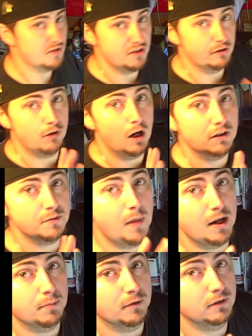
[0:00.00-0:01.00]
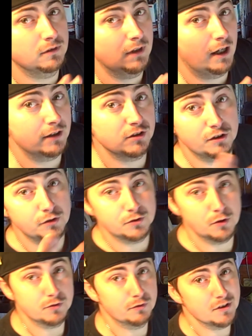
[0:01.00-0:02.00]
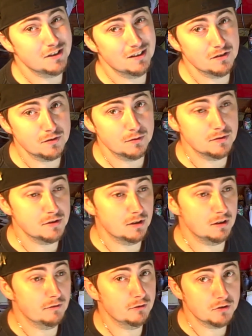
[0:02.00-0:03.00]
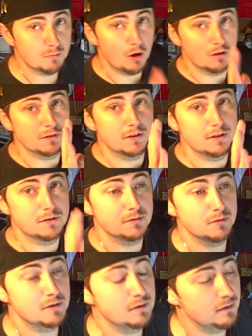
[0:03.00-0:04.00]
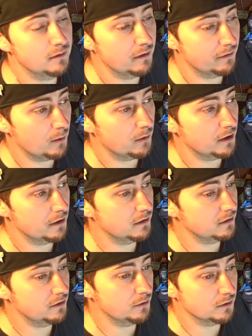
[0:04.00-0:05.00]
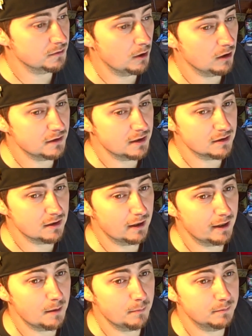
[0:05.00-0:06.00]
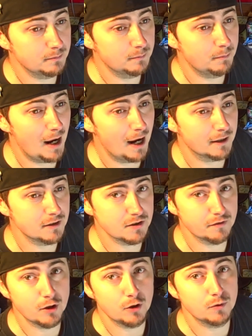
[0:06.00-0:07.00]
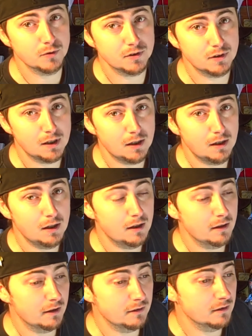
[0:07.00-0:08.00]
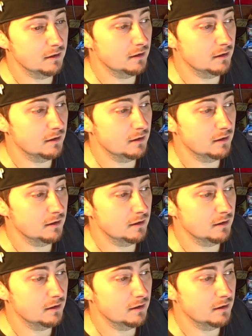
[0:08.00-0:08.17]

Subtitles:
Xerox paper. I actually use those for stencils, for smaller stencils. If I wanted to do a smaller stencil, I got a package of those, and